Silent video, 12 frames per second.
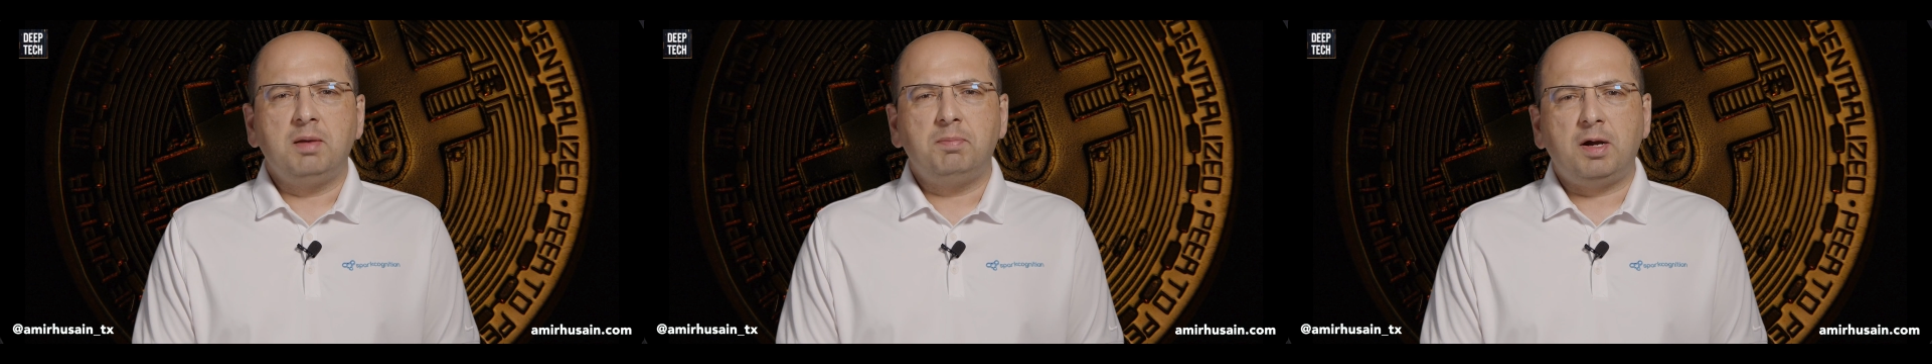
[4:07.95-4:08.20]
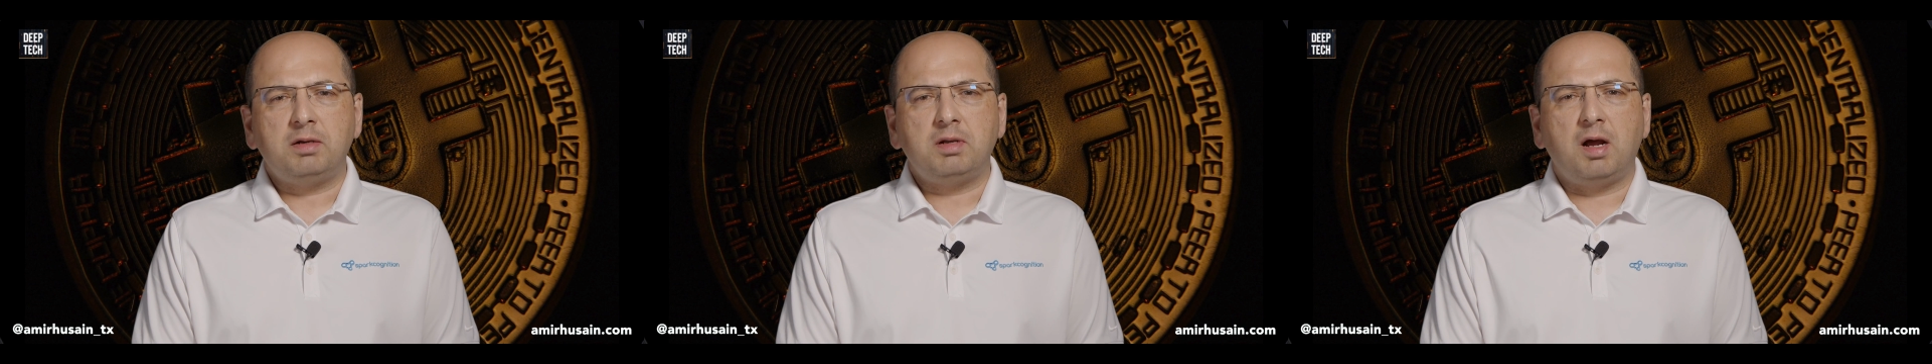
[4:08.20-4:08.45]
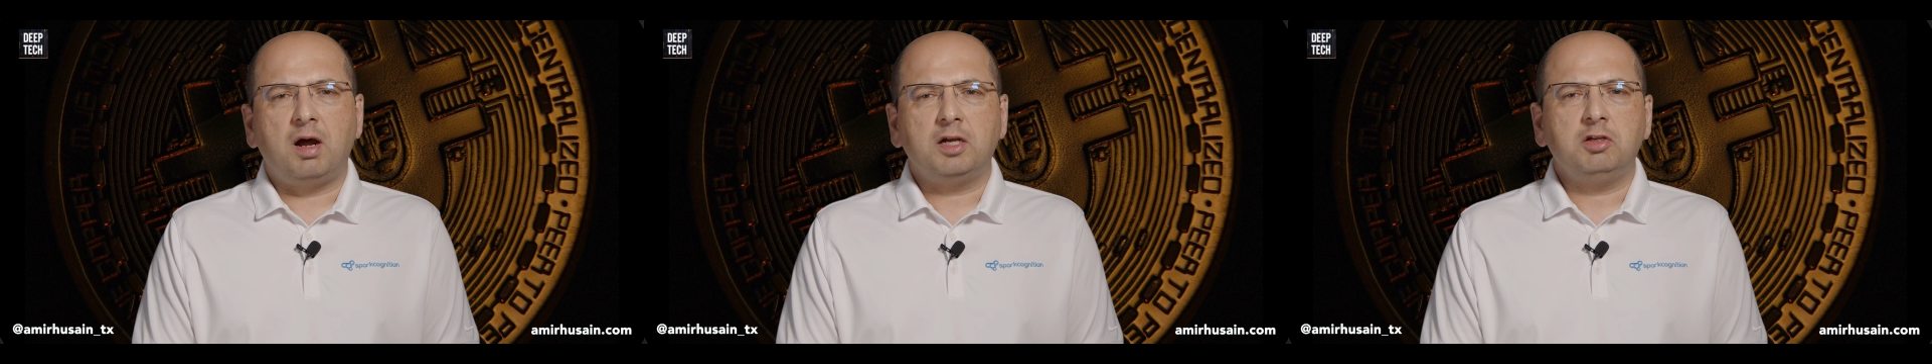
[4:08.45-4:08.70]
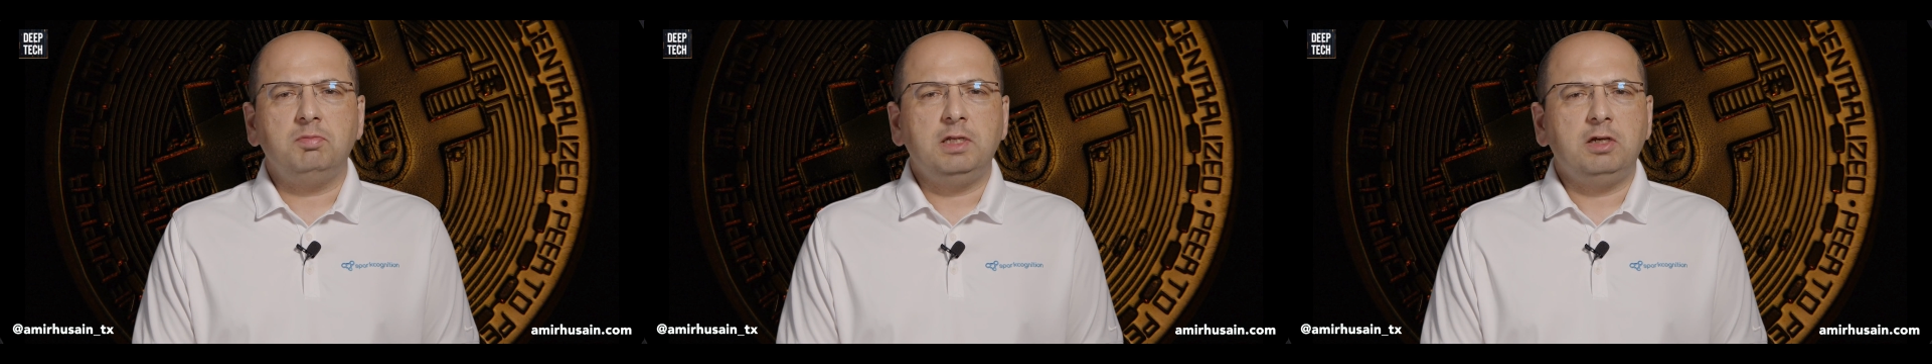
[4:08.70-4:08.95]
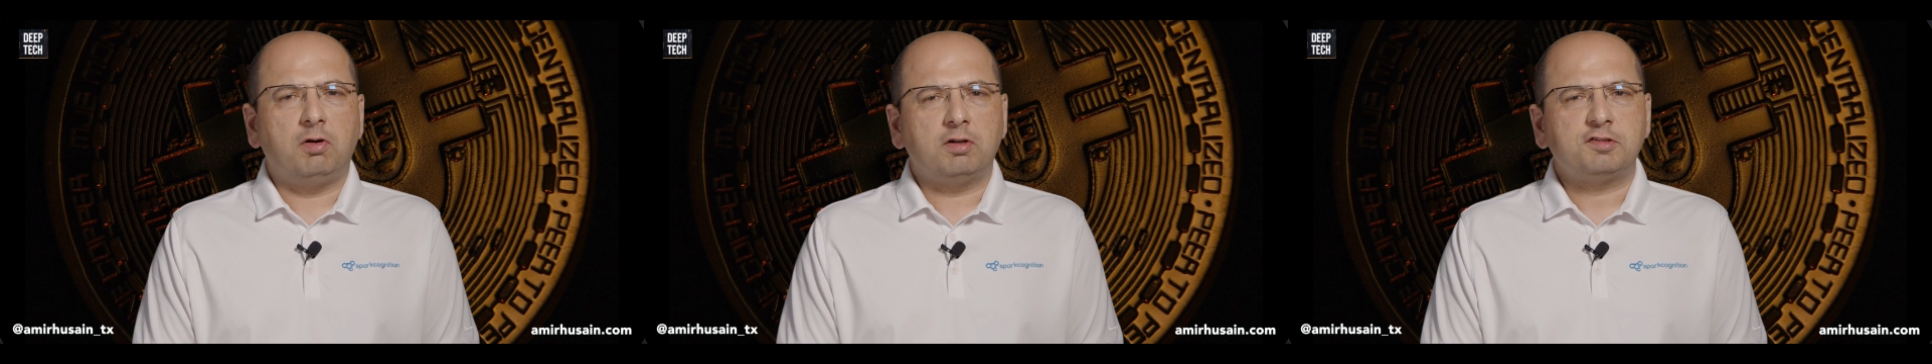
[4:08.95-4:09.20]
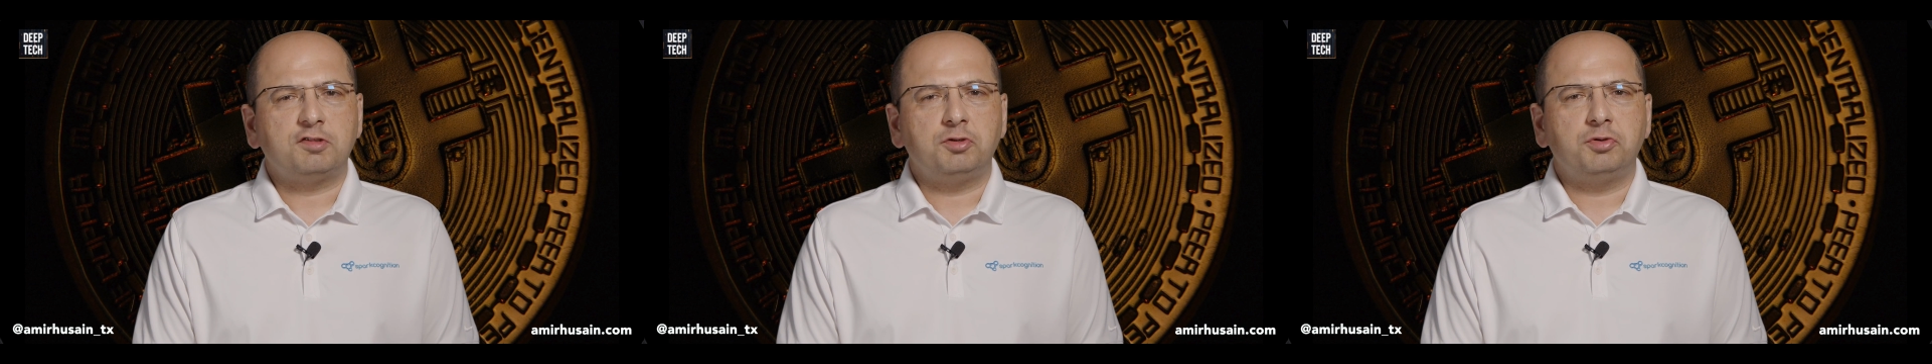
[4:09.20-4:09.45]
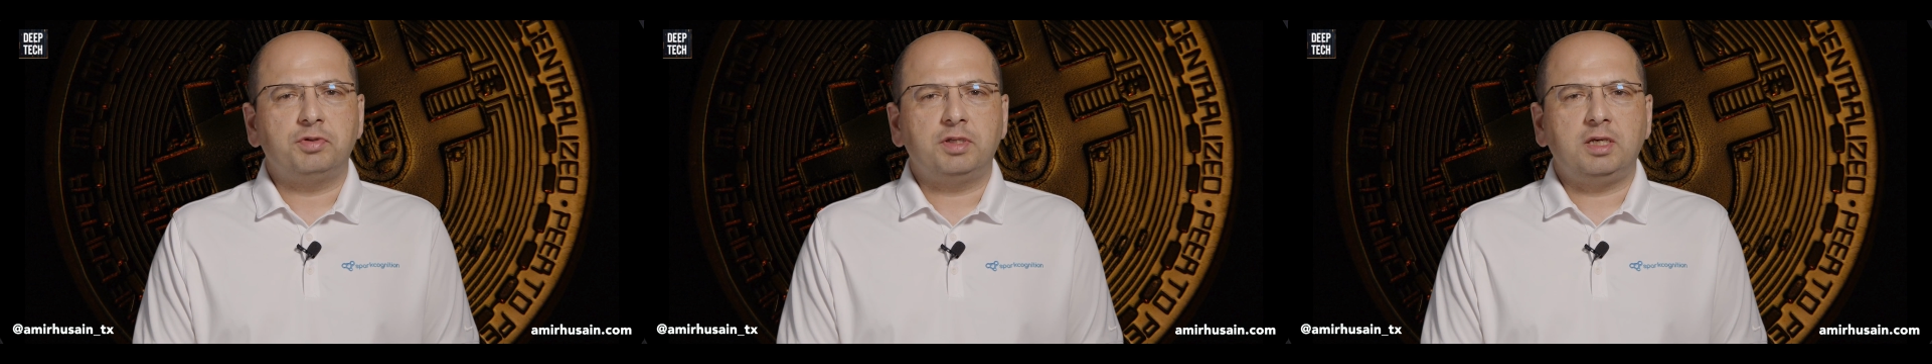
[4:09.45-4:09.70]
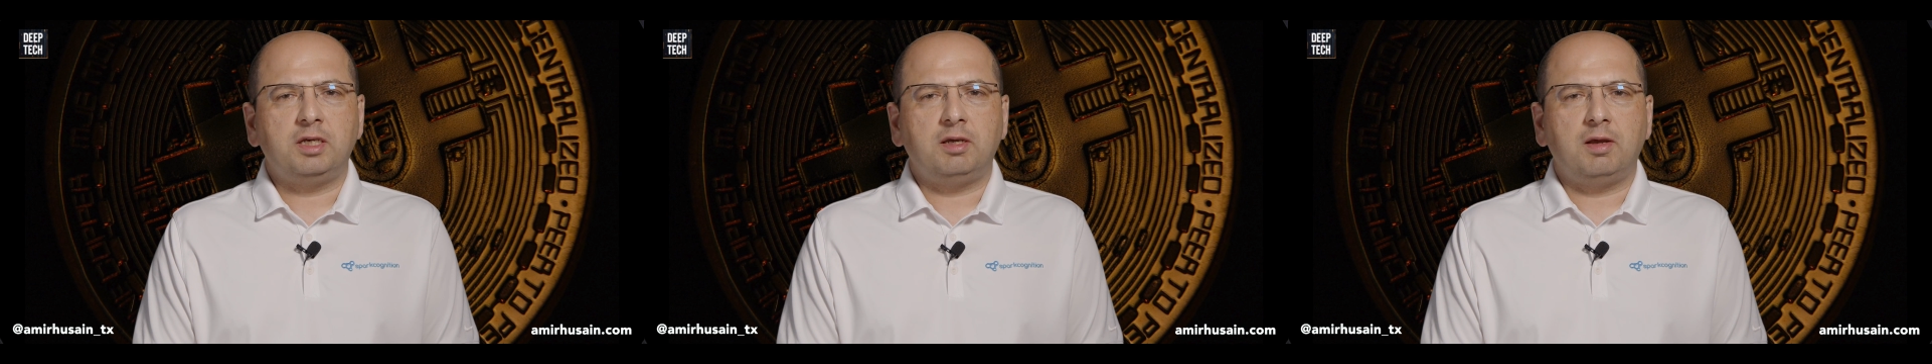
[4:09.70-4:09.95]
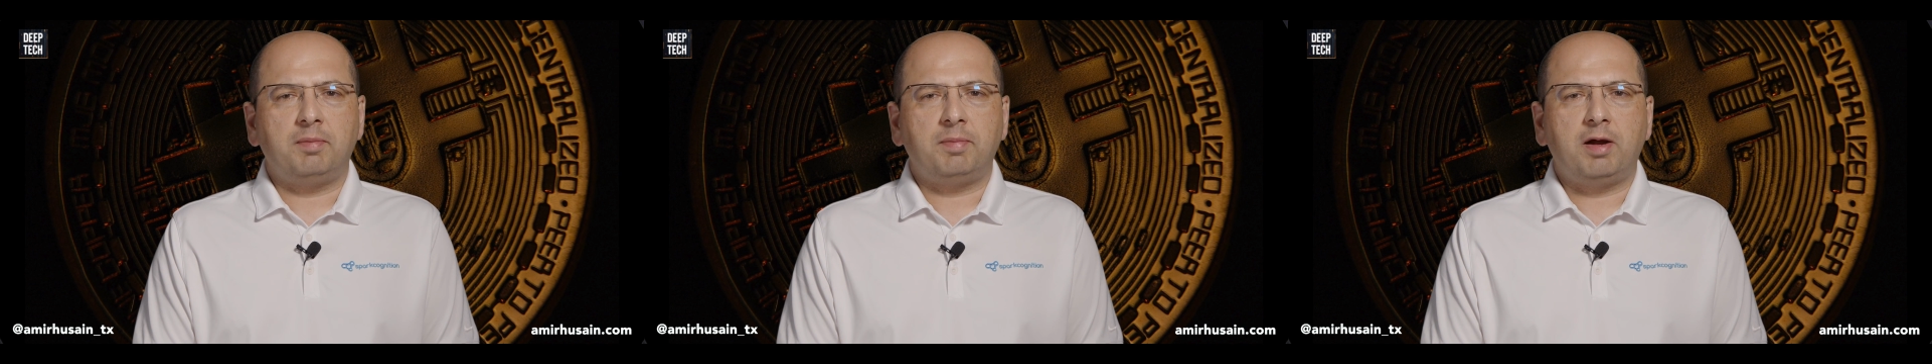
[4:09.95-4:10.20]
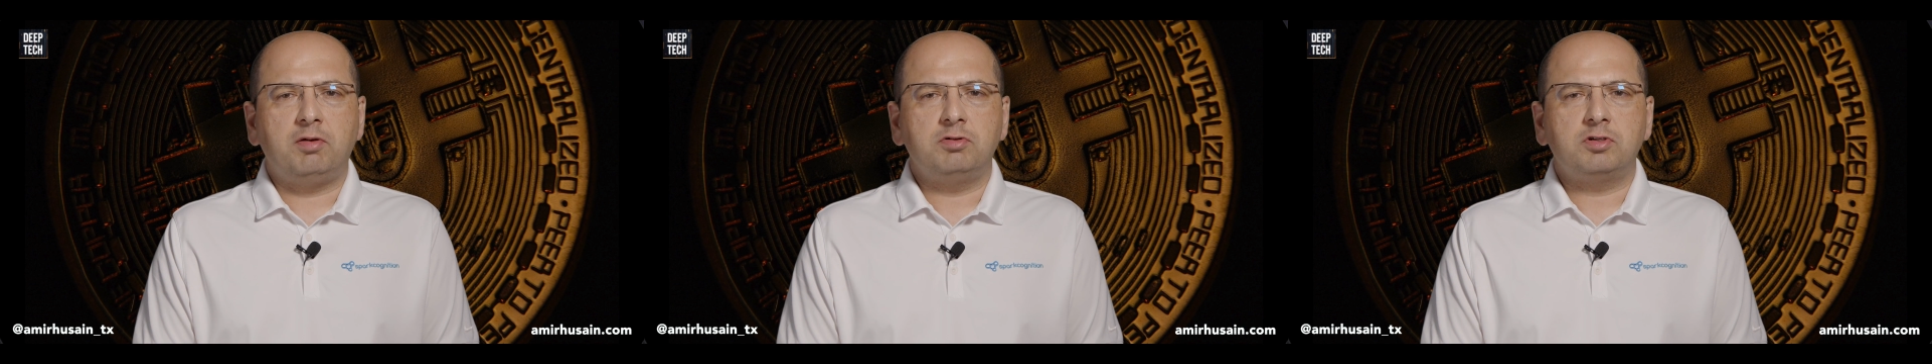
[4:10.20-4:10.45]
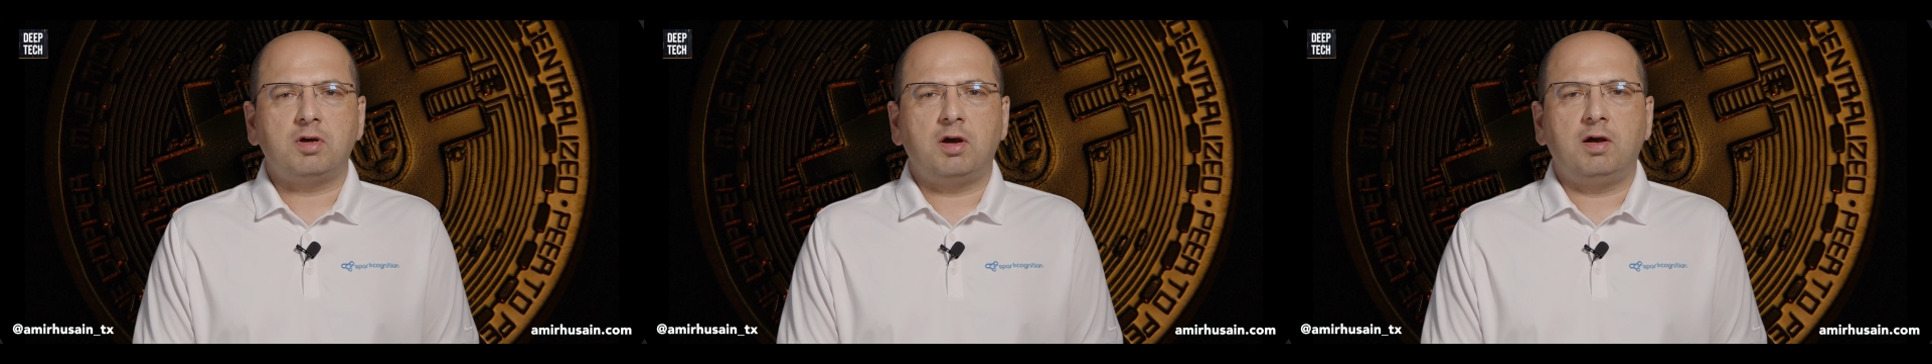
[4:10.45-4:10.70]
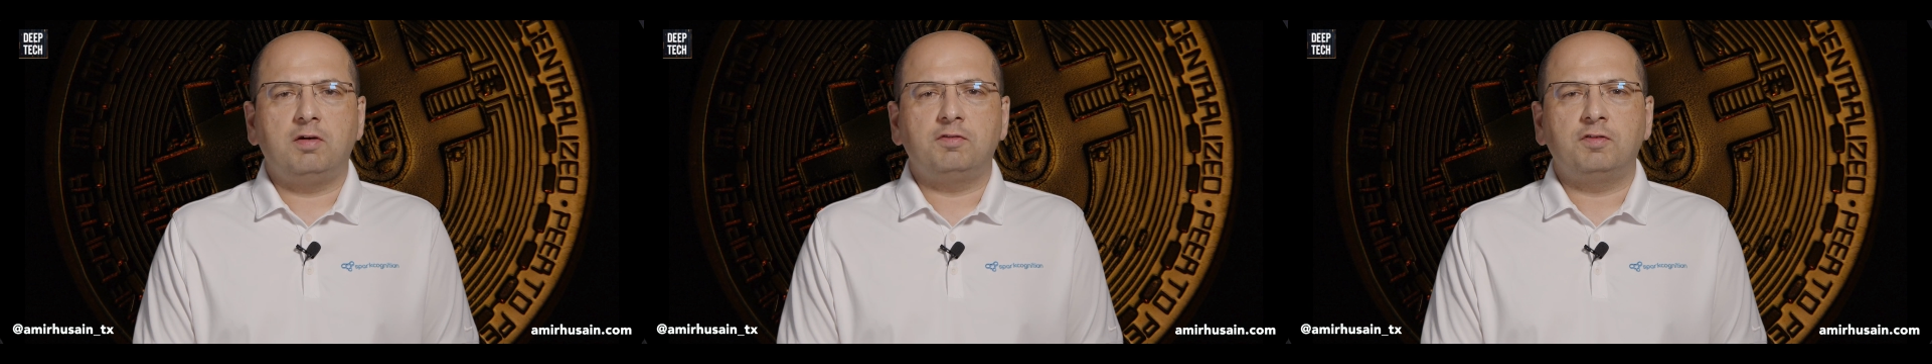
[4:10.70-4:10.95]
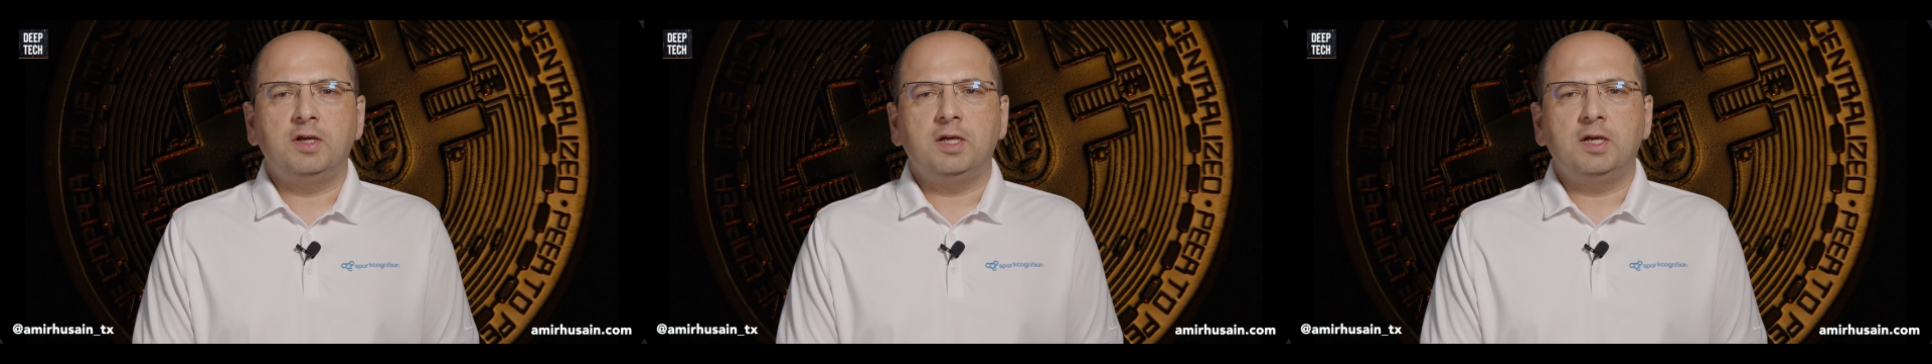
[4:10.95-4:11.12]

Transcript: but arguably also the amount of